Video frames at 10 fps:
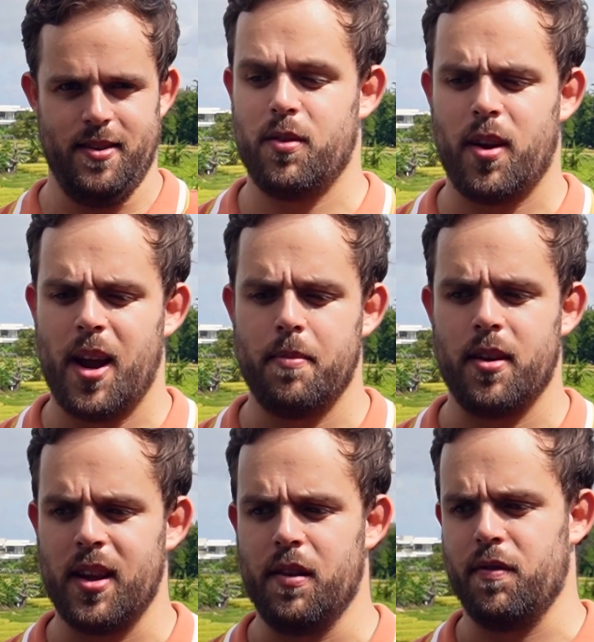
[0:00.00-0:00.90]
That's what I
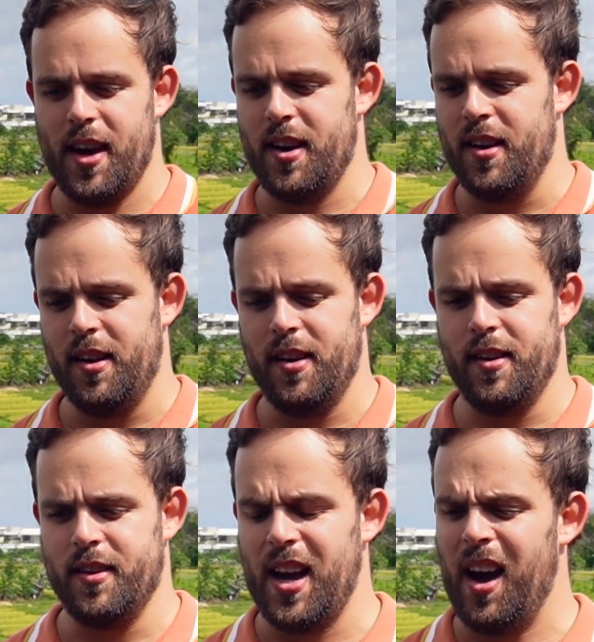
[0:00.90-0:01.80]
believe.
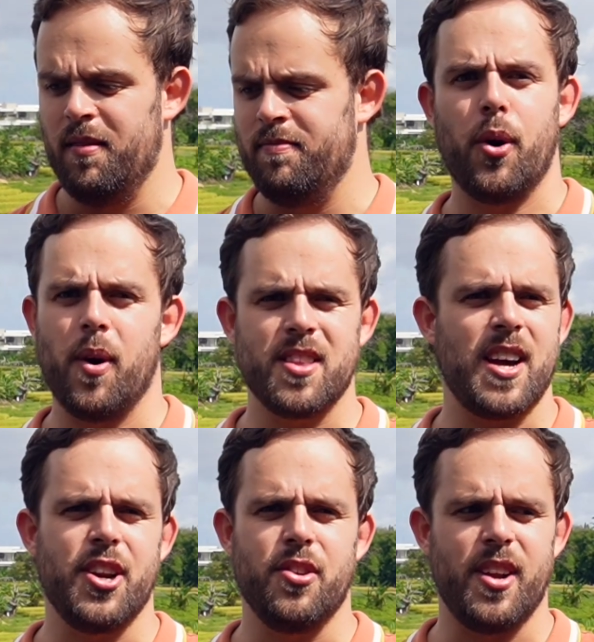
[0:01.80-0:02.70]
And yeah, you know, once
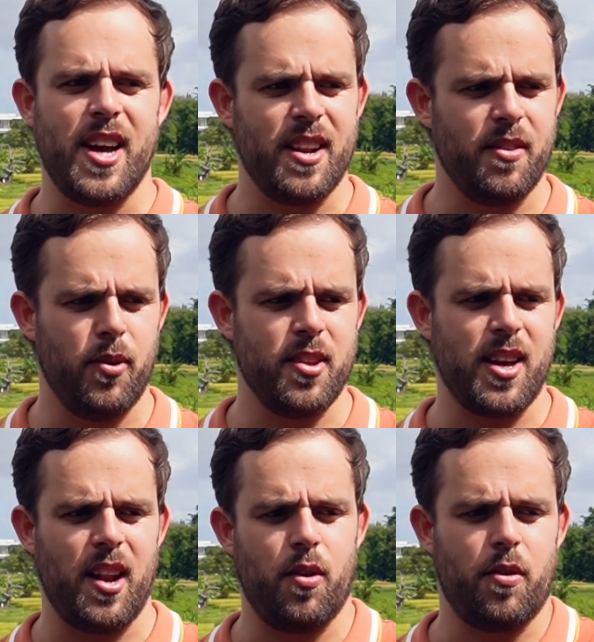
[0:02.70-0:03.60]
I do that, once
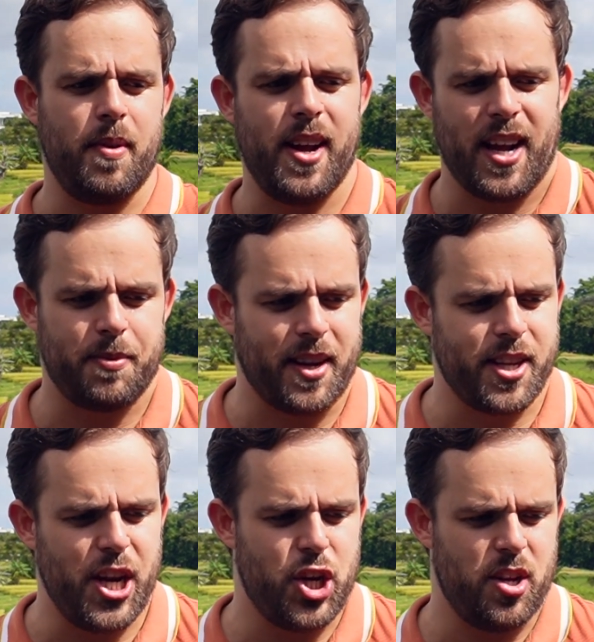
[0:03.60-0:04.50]
I lower my
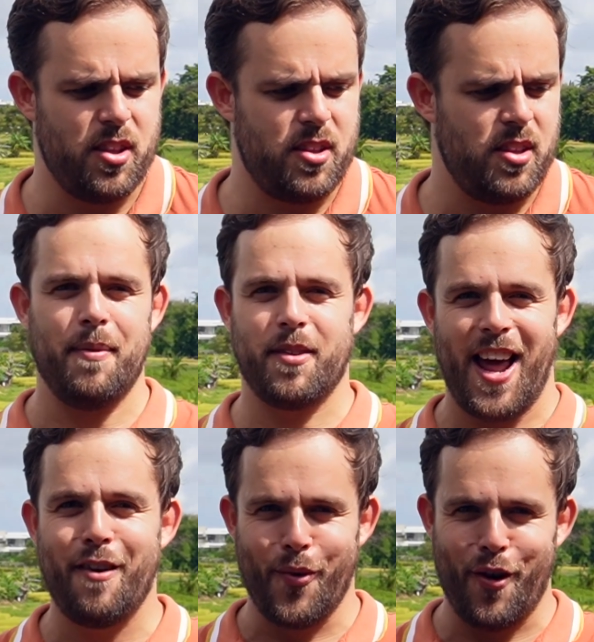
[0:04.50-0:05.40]
expectations, I'm
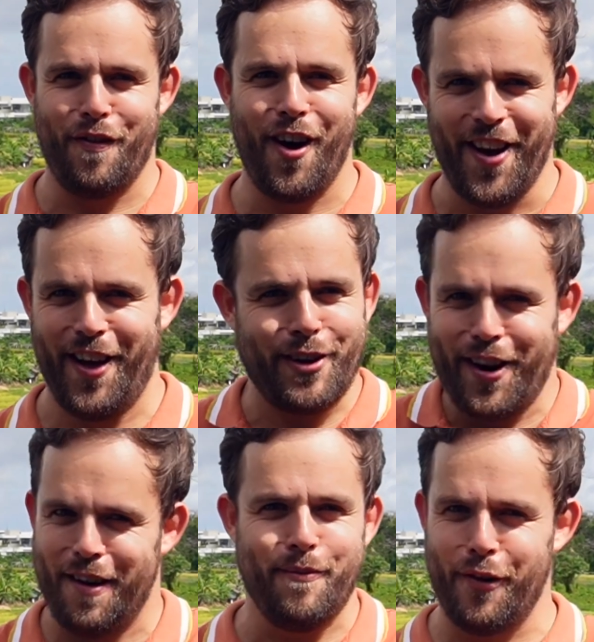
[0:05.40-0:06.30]
gonna have more fun. I'm
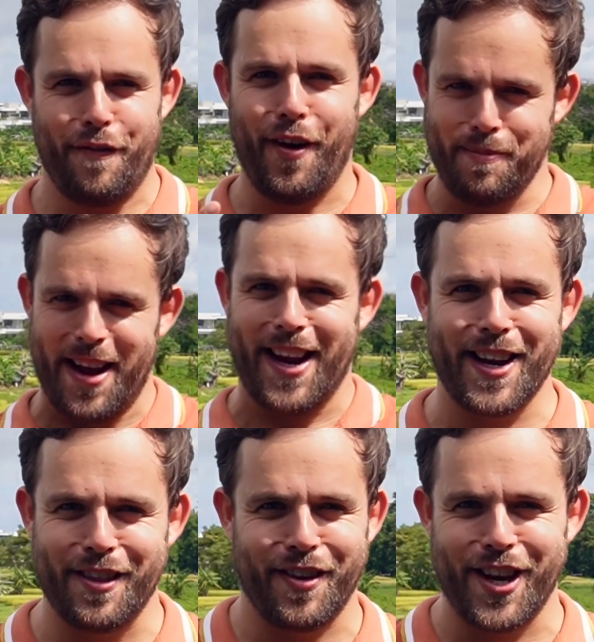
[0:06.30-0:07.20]
gonna have more fun making
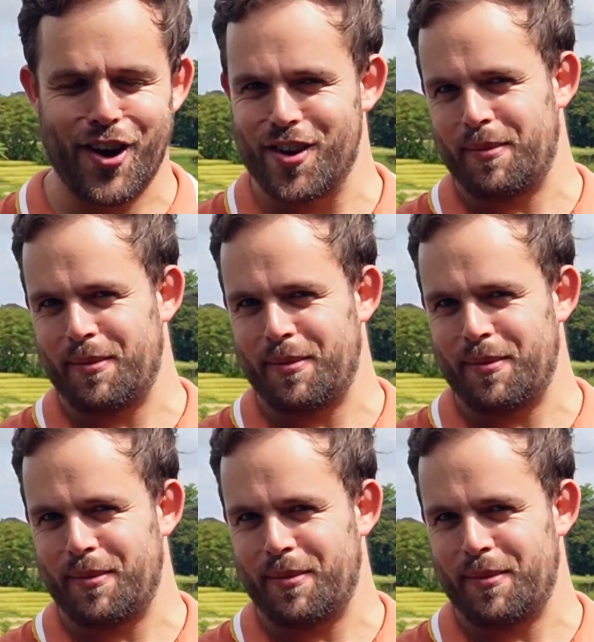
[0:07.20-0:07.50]
these videos.